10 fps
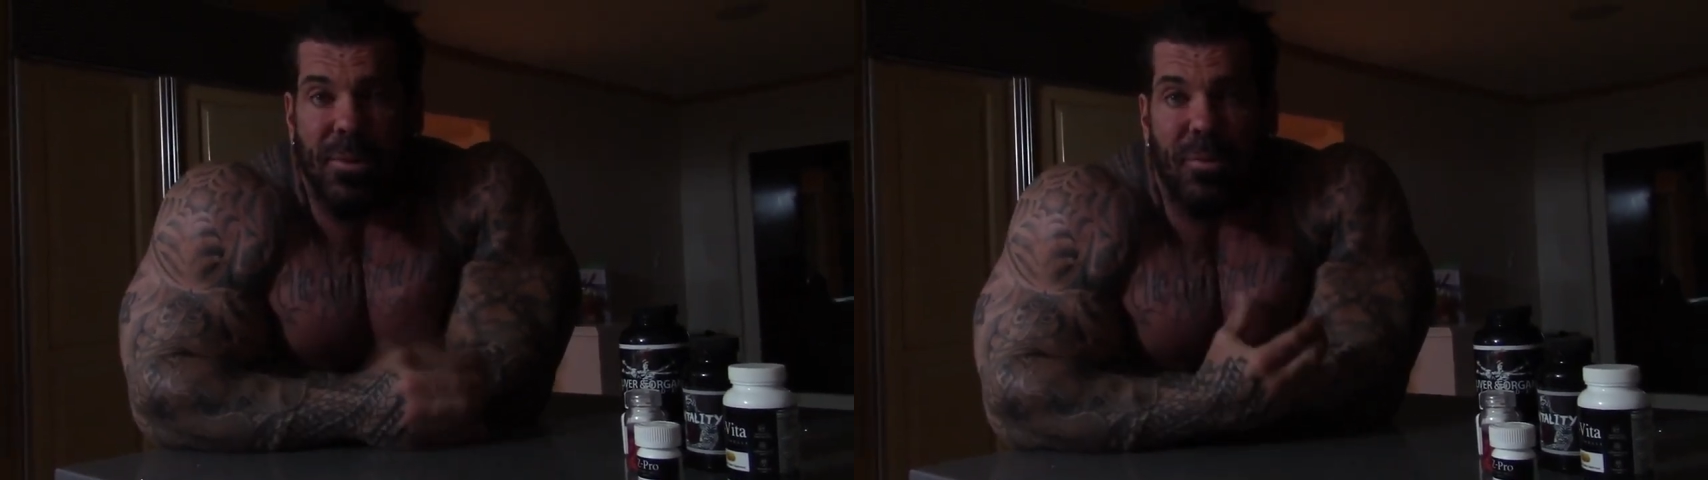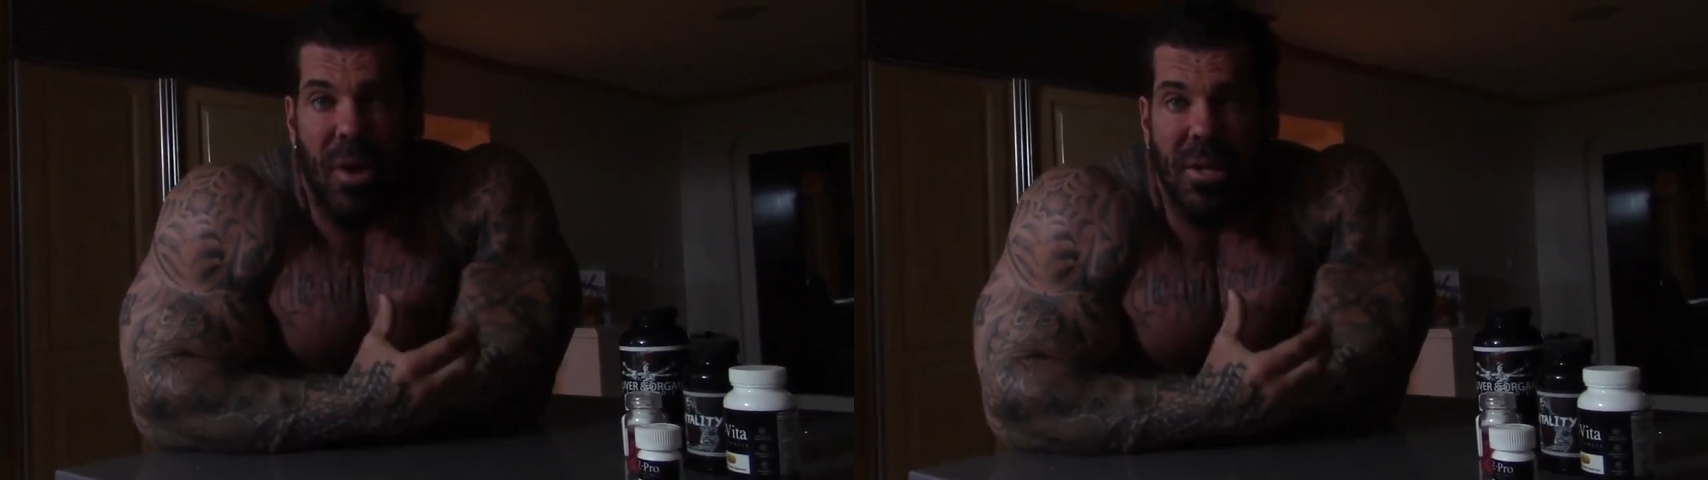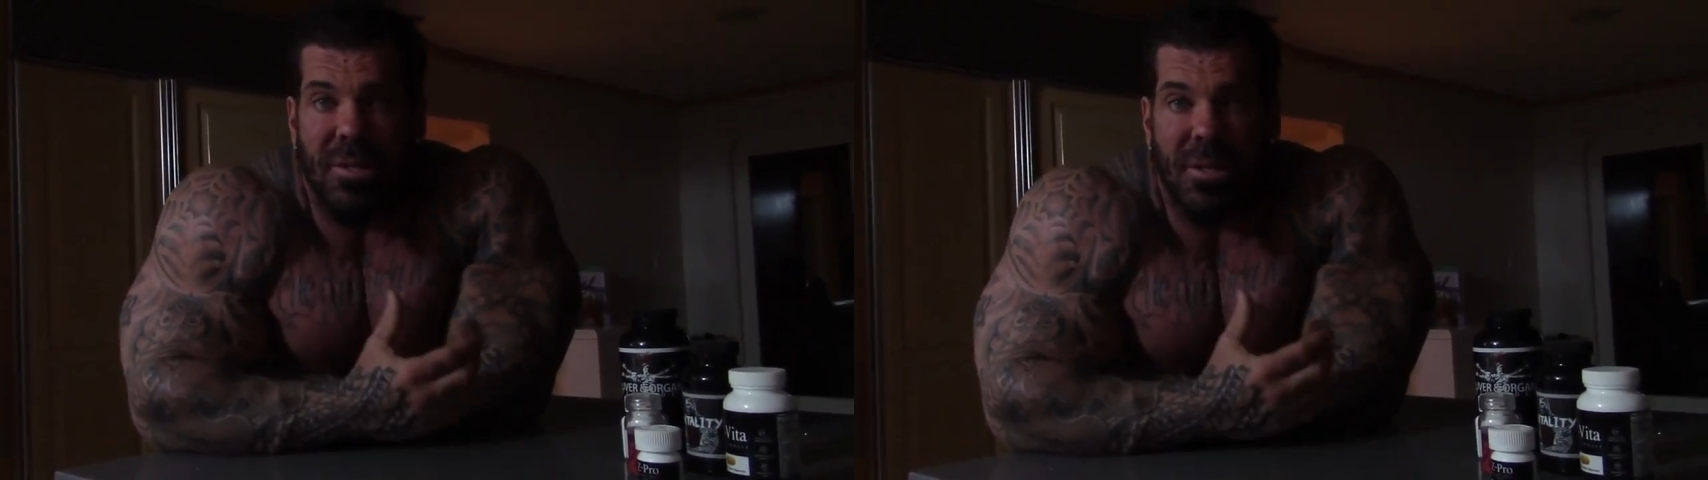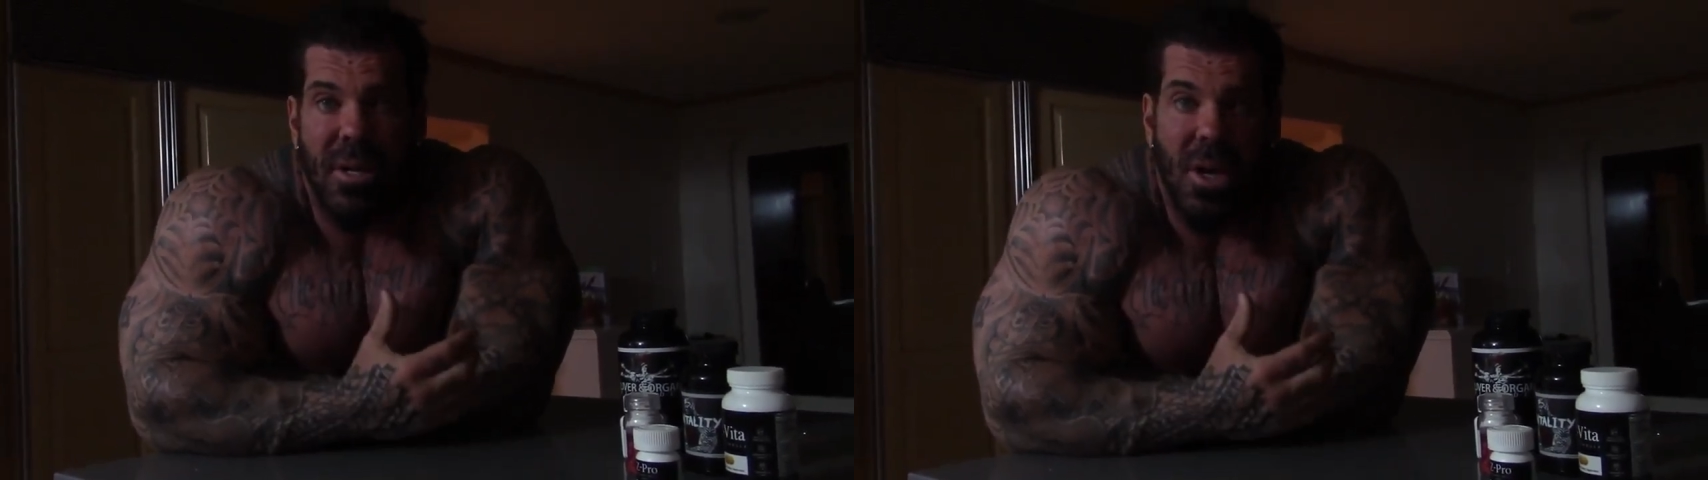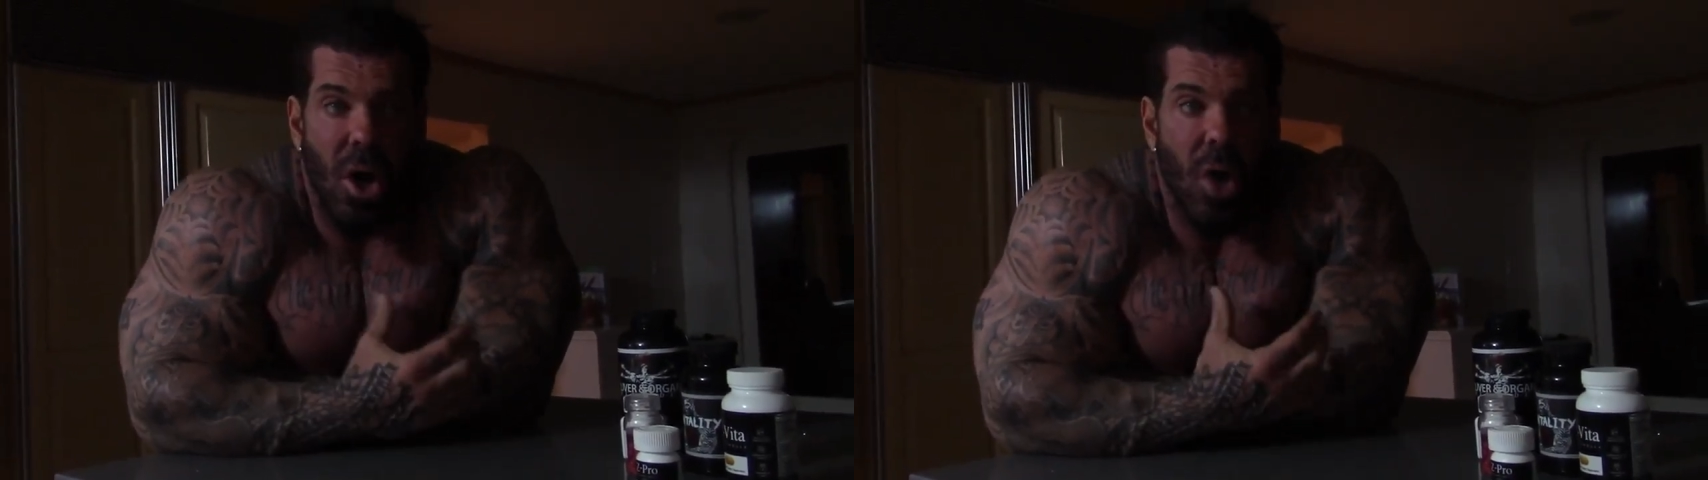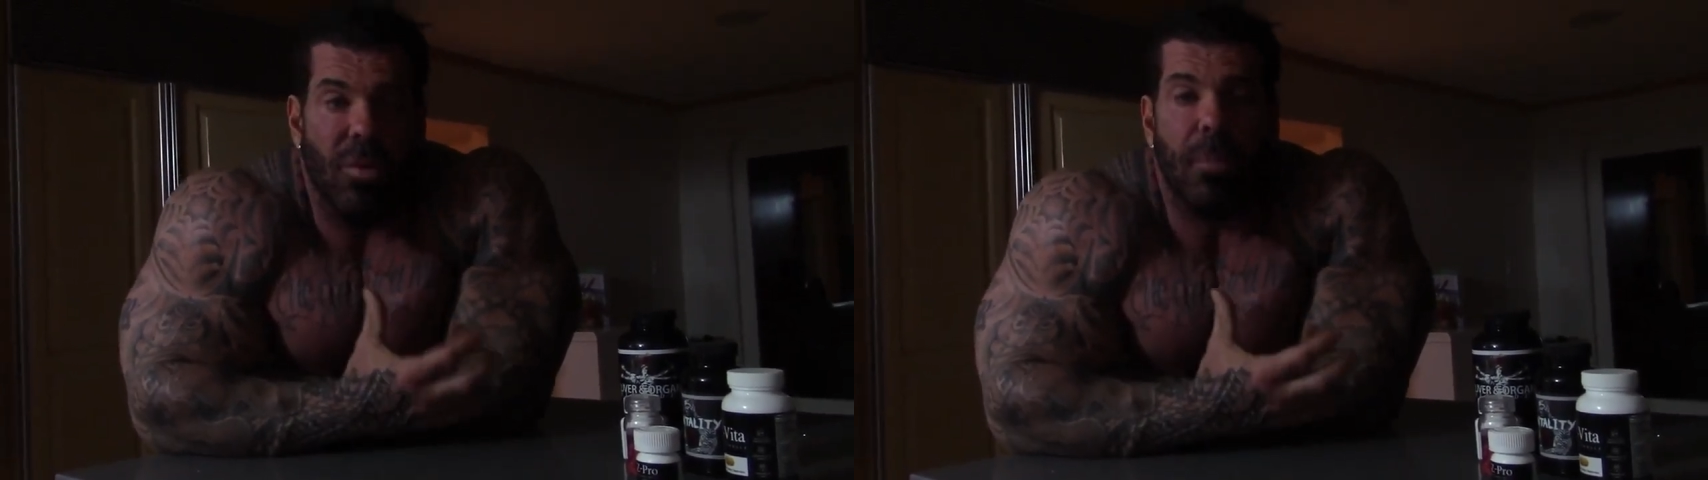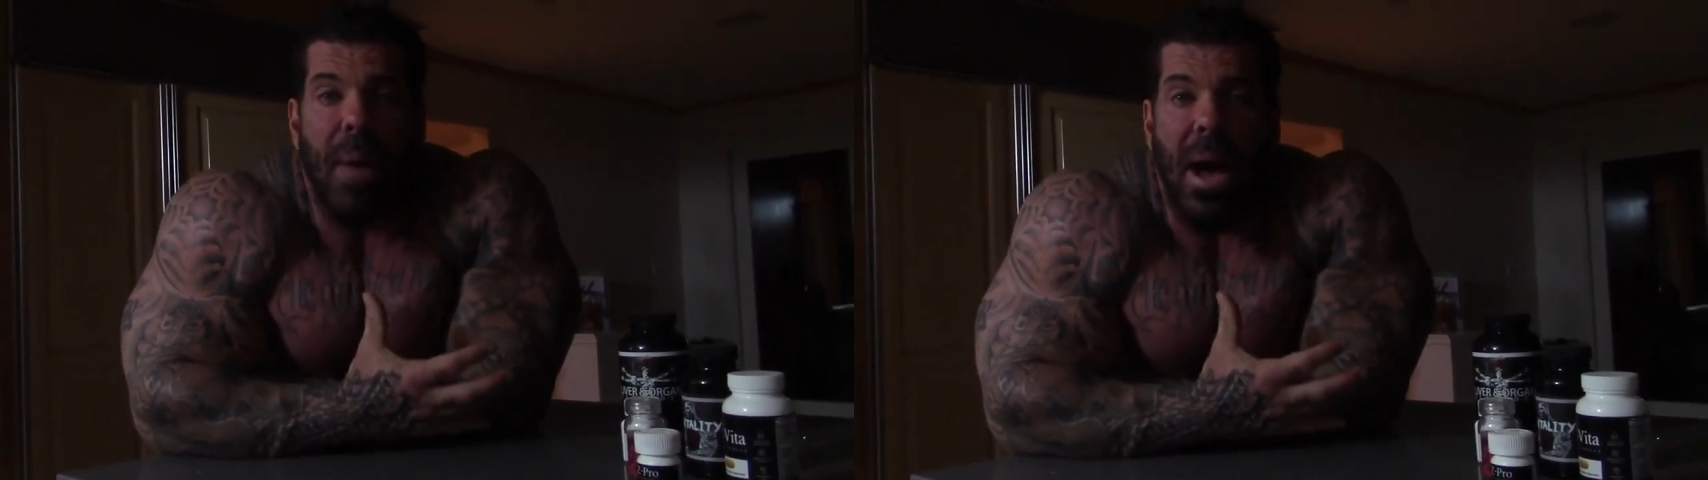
fronts pop out from the